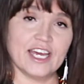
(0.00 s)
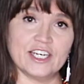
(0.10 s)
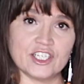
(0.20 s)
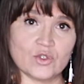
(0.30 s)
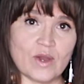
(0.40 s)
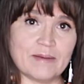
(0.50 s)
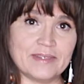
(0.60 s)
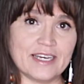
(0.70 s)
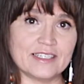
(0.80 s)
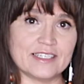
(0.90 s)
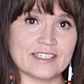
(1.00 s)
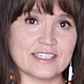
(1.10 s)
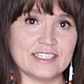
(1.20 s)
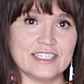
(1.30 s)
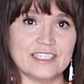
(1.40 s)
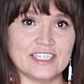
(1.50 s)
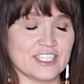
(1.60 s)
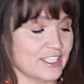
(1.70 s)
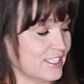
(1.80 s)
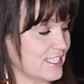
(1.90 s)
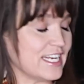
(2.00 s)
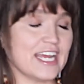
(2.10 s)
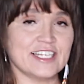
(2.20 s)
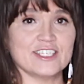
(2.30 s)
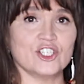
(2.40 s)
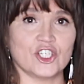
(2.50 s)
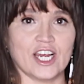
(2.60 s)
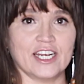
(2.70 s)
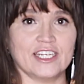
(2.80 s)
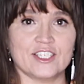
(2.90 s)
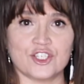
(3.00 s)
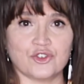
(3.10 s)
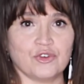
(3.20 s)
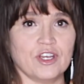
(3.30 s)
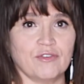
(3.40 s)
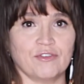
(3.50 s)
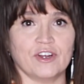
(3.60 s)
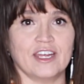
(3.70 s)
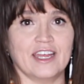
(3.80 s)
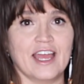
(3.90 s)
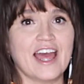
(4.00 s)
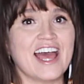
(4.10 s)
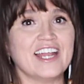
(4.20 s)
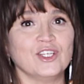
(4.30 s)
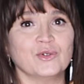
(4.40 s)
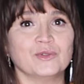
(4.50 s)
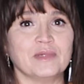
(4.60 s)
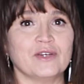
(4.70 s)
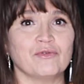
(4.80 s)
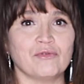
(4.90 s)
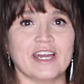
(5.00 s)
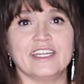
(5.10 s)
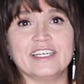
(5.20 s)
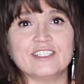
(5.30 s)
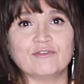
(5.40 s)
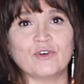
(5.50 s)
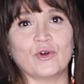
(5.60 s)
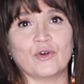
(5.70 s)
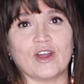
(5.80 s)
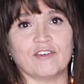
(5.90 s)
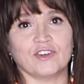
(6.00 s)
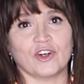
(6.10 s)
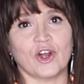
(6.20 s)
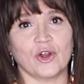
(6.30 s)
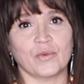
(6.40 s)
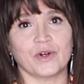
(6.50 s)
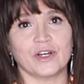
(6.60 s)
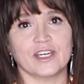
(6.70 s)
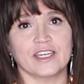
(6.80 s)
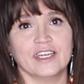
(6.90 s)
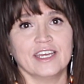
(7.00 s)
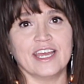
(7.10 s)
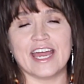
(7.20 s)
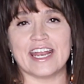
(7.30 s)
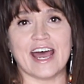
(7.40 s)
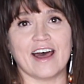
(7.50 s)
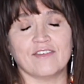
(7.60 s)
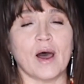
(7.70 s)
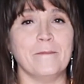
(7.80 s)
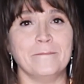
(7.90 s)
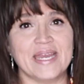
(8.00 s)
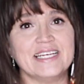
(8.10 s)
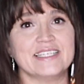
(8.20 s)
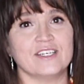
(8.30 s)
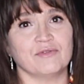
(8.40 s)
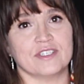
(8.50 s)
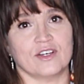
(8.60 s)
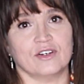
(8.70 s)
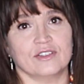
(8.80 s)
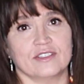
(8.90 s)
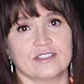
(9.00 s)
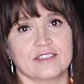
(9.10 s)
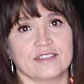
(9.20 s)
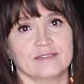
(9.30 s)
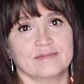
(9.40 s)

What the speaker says: and just wipe that lens clean until it's nice and shiny, streak-free, and you will be ready to photograph your artwork and have amazing results.